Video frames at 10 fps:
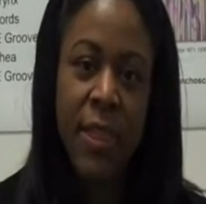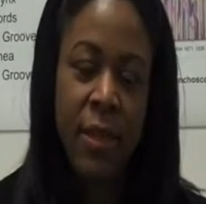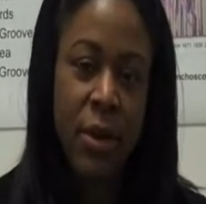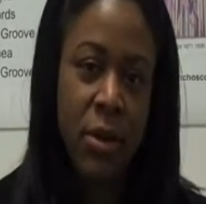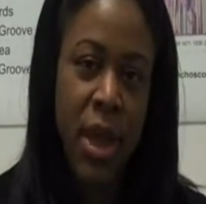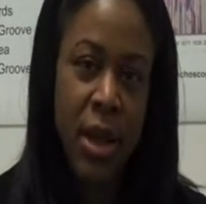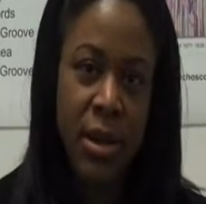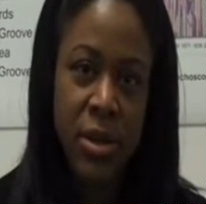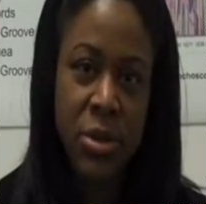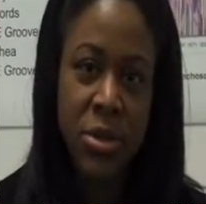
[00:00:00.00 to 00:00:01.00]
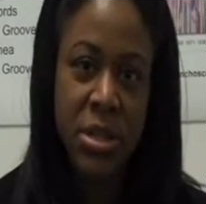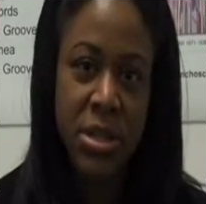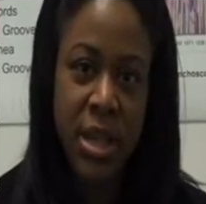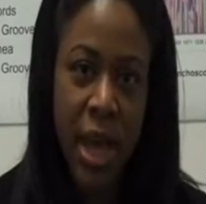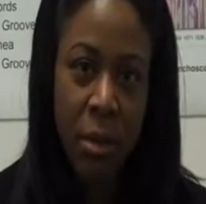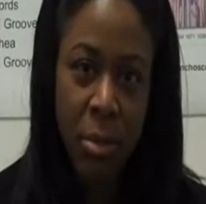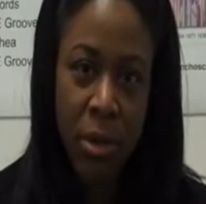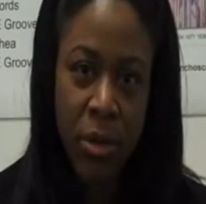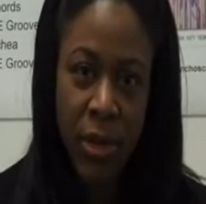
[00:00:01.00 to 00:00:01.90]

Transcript: they learned how to use a scalpel,